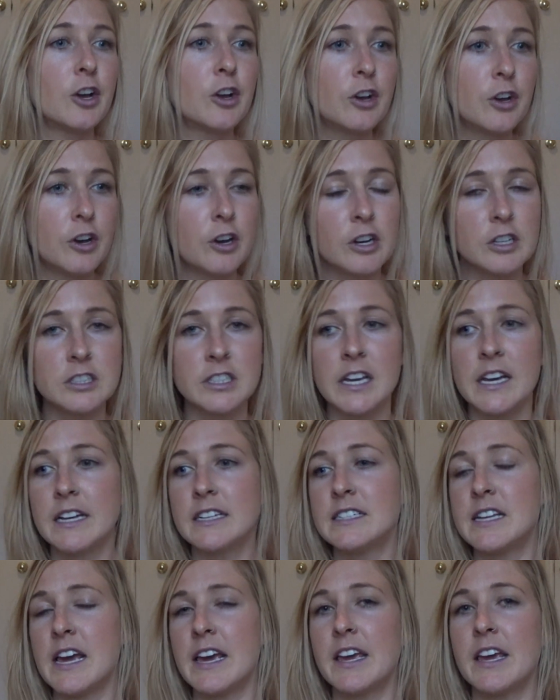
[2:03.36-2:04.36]
cooked,
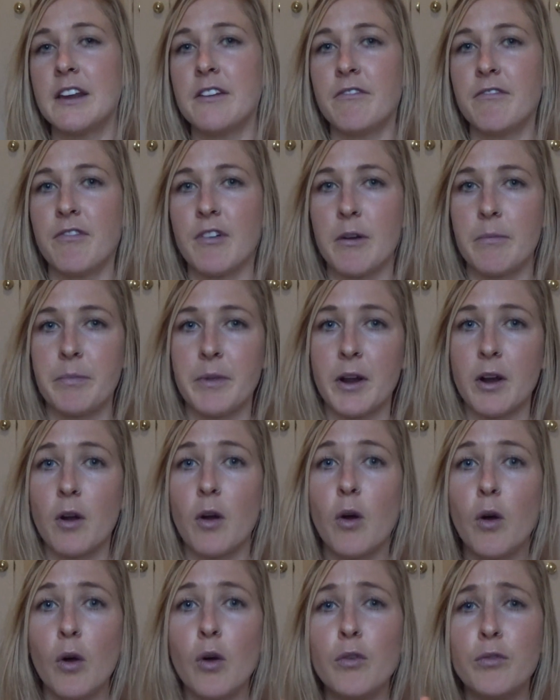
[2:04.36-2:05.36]
taken from their
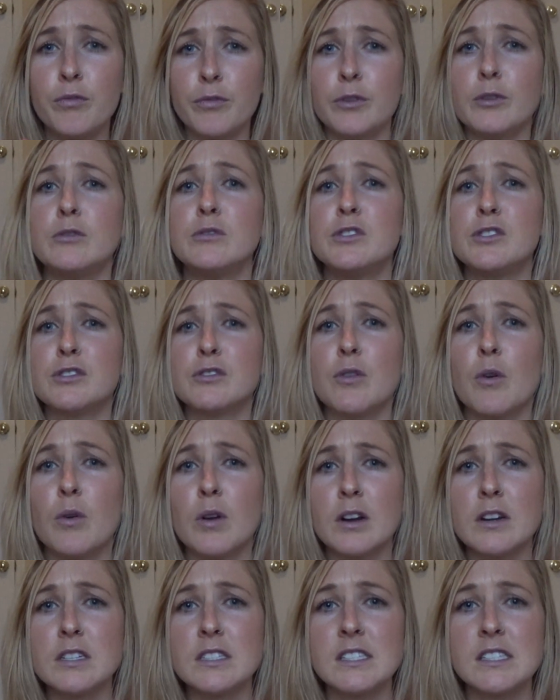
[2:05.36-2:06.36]
whole food
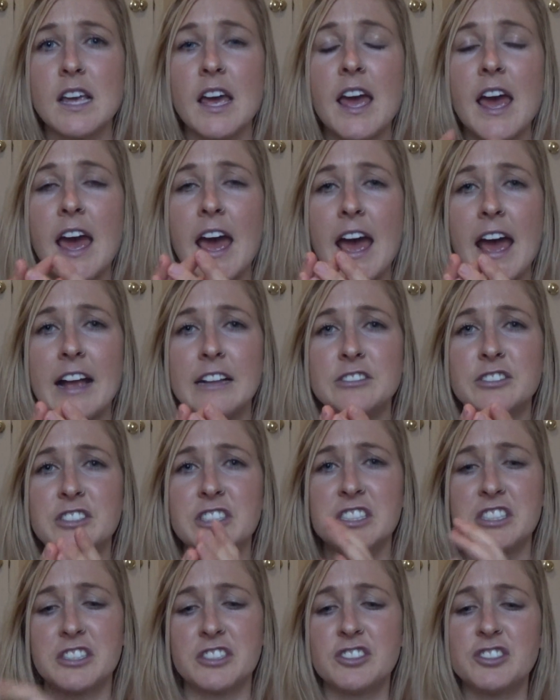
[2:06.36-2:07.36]
source, and
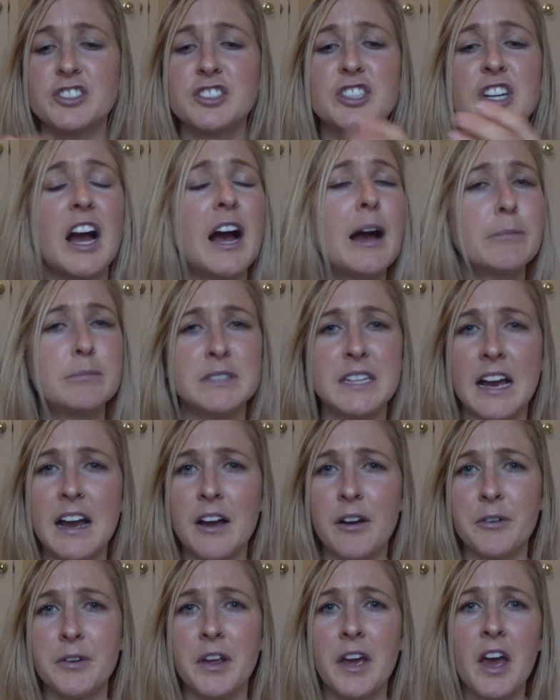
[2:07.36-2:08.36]
just chopped
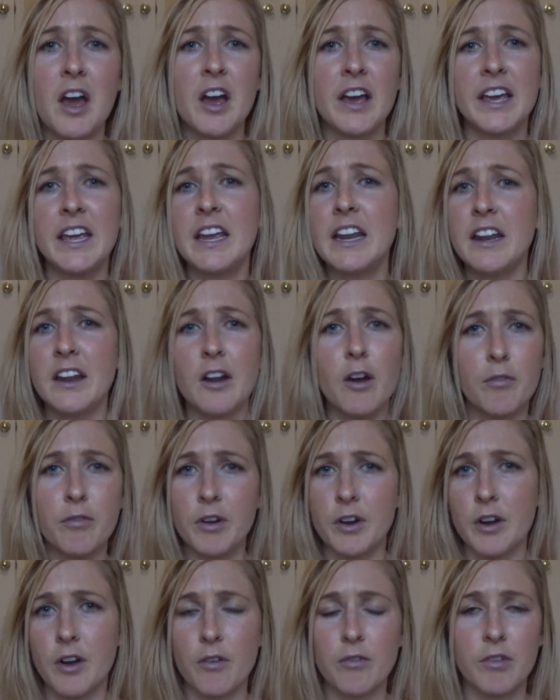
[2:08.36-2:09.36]
down, heated over
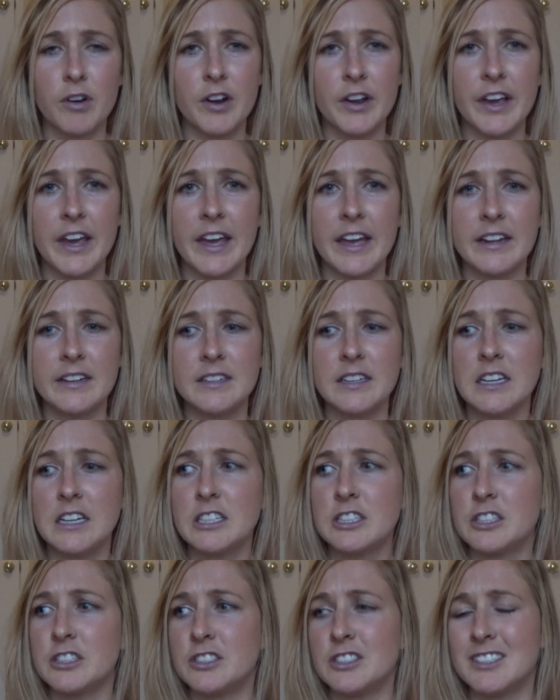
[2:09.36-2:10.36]
and over again
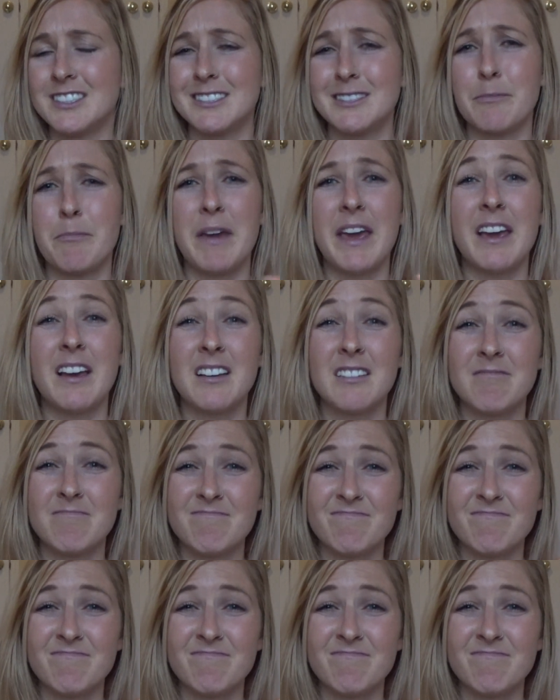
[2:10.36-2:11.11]
to just make,